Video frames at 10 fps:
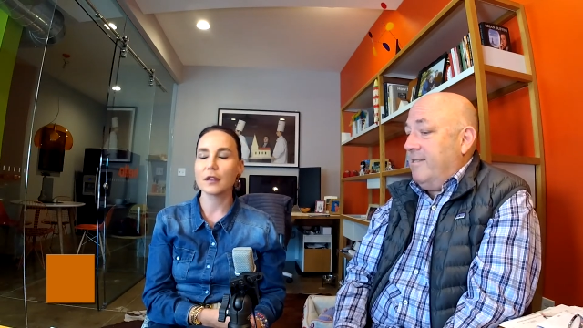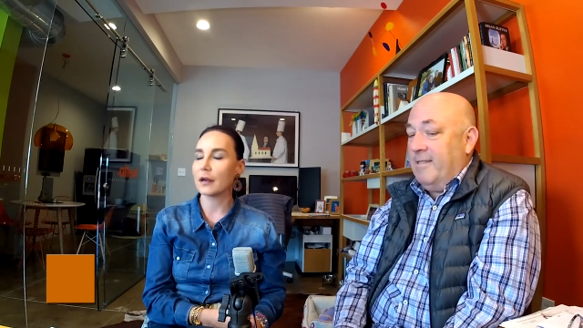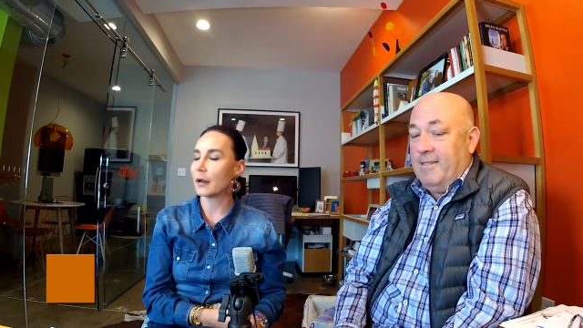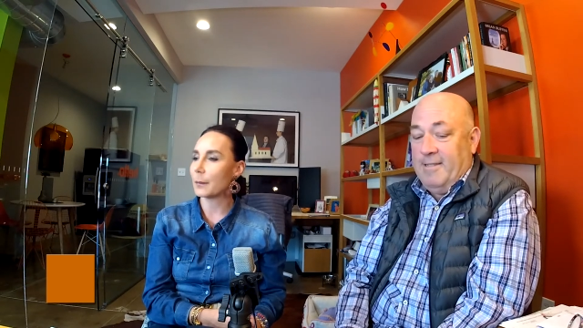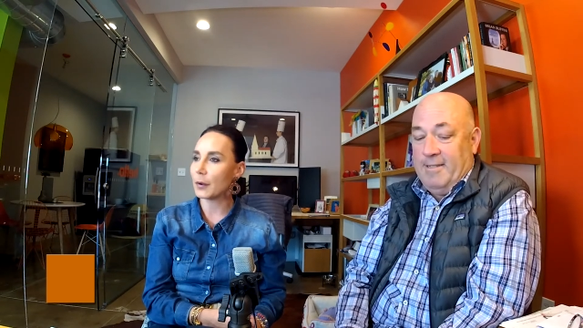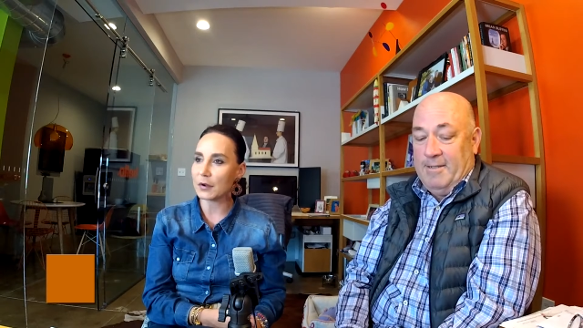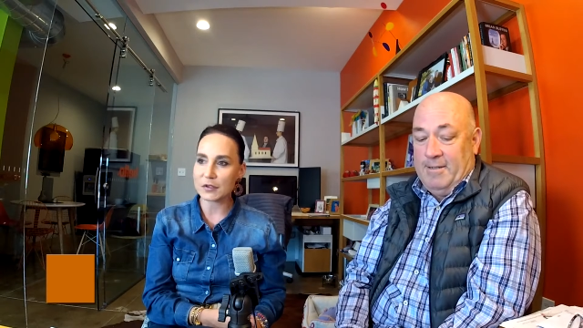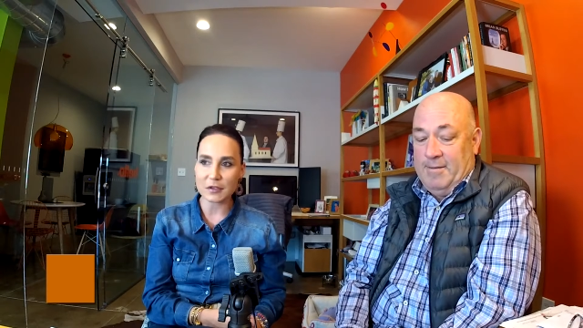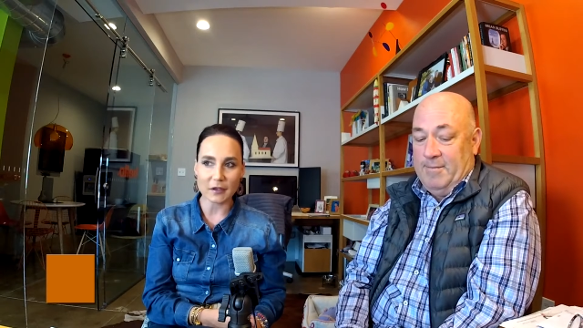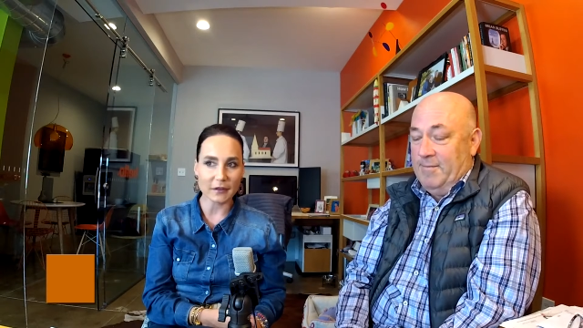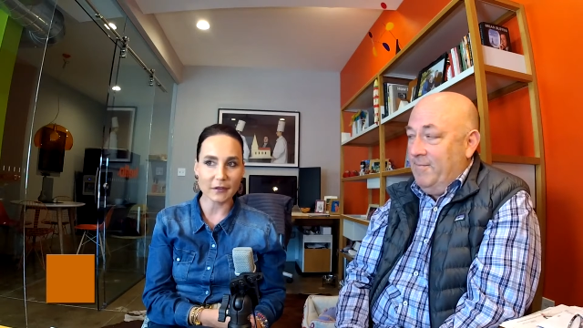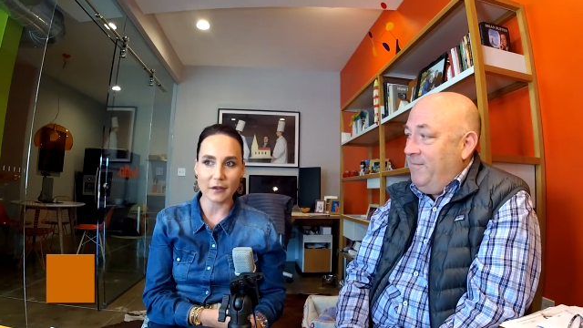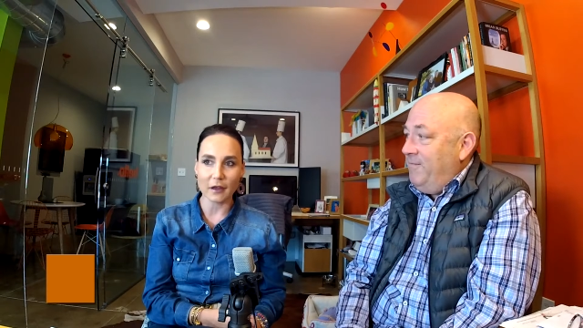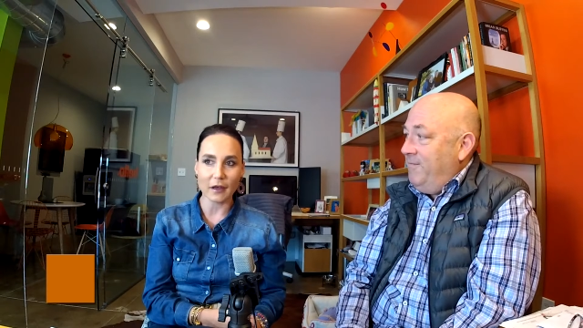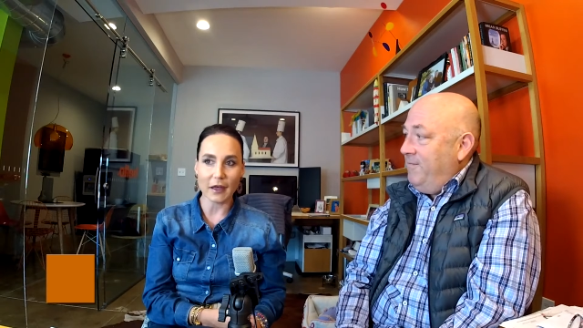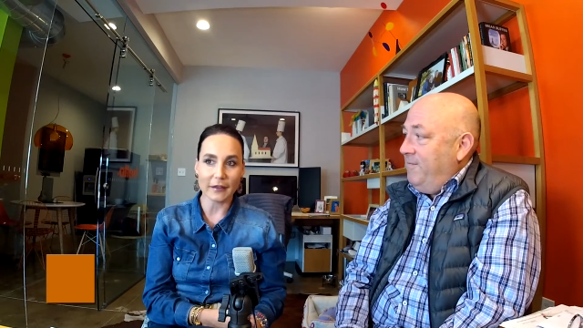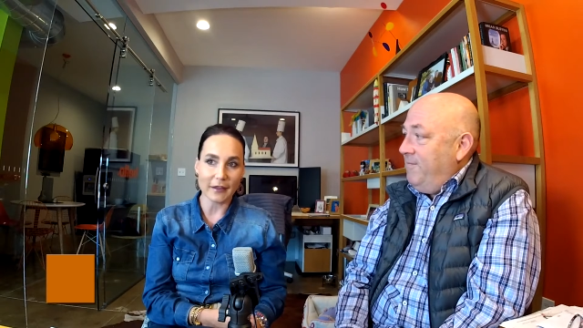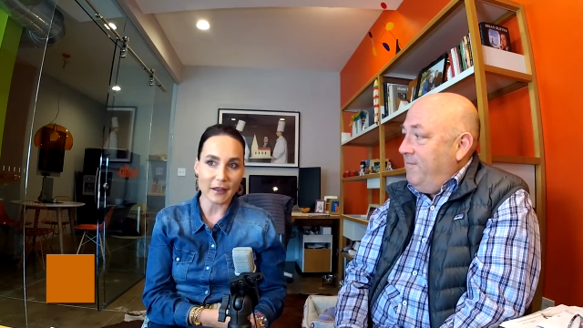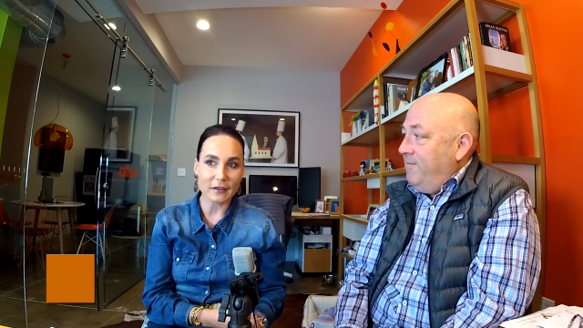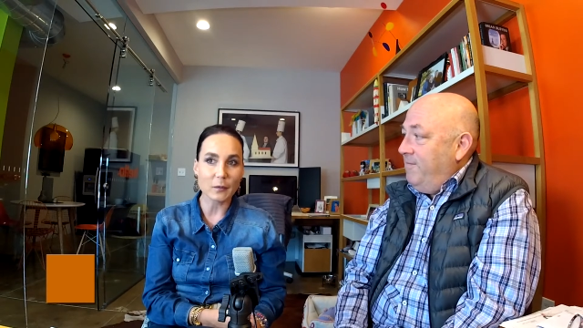Speaker 1: uh, person uh, and
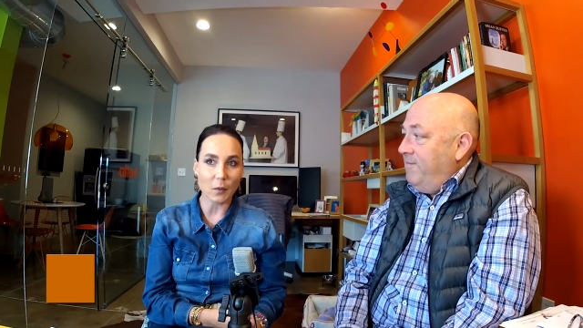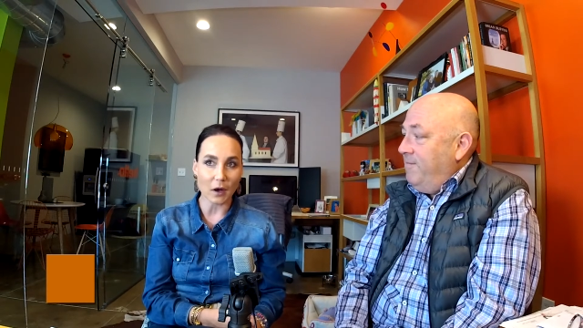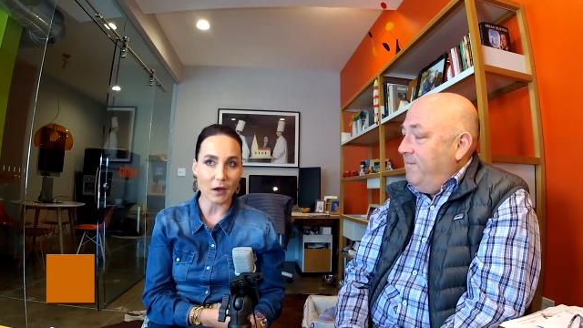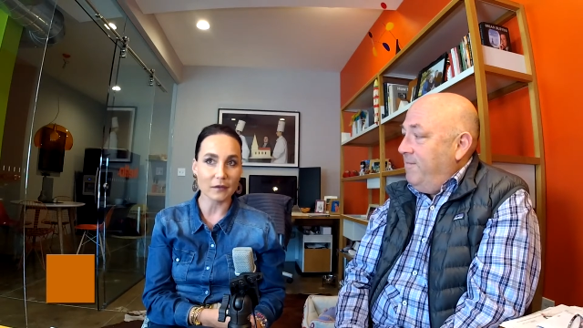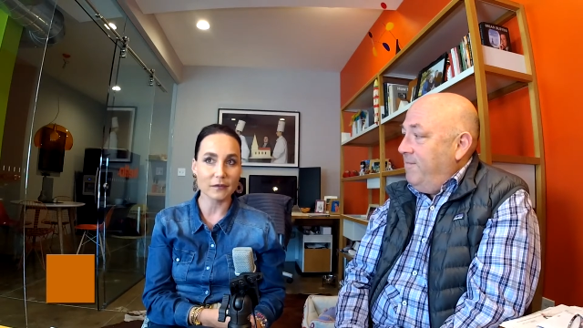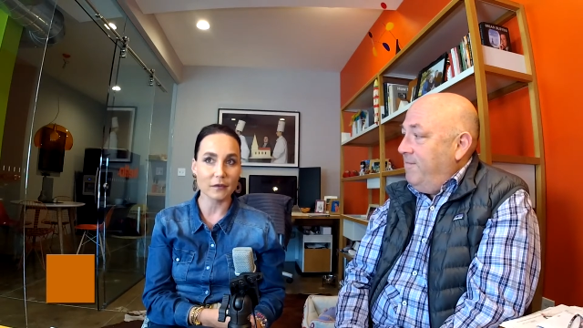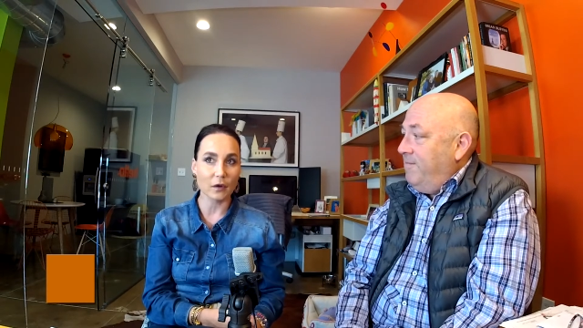that was